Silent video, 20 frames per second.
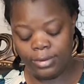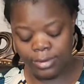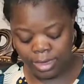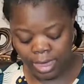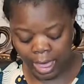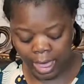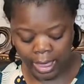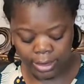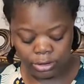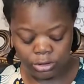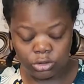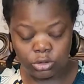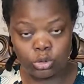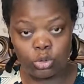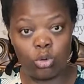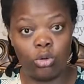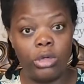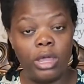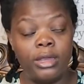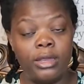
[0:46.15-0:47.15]
Yeah,
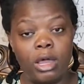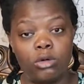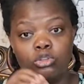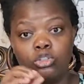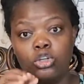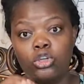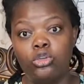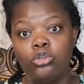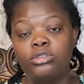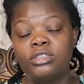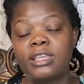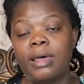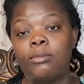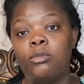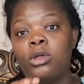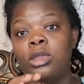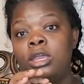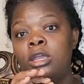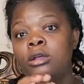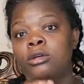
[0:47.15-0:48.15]
so and I'll show you
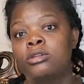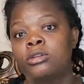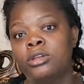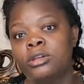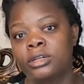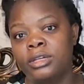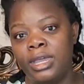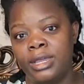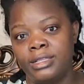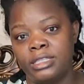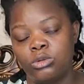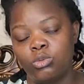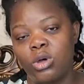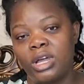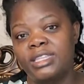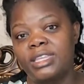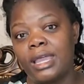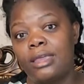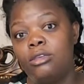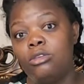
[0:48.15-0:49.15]
some ingredients
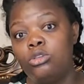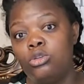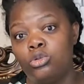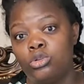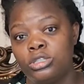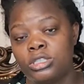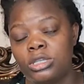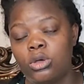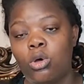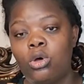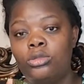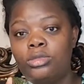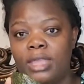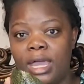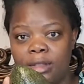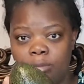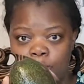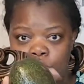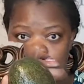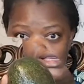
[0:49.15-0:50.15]
what I use on
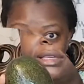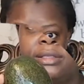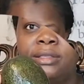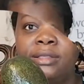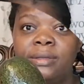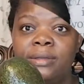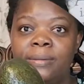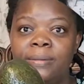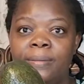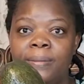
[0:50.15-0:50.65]
that product.